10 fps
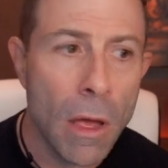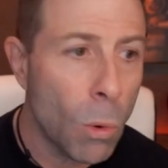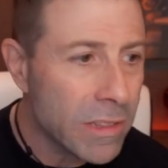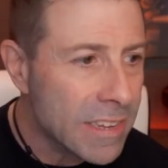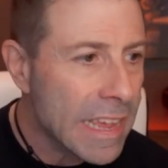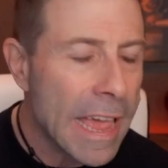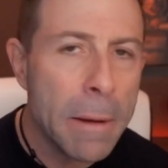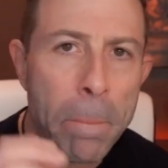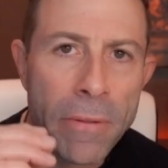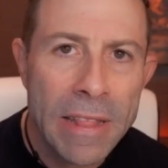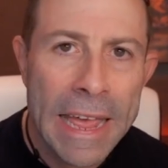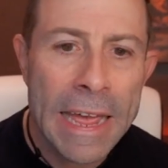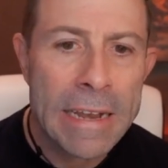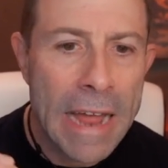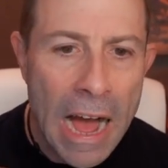Once again,
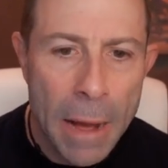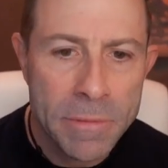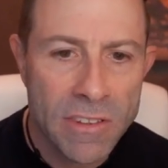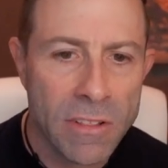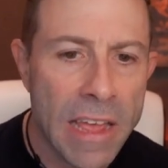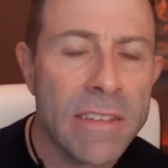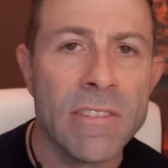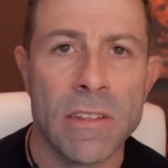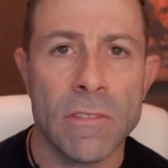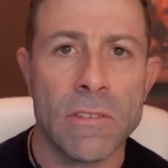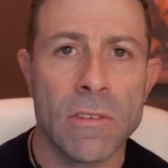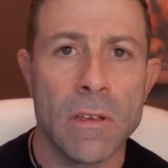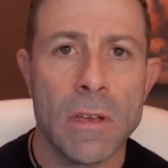planned obsolescence.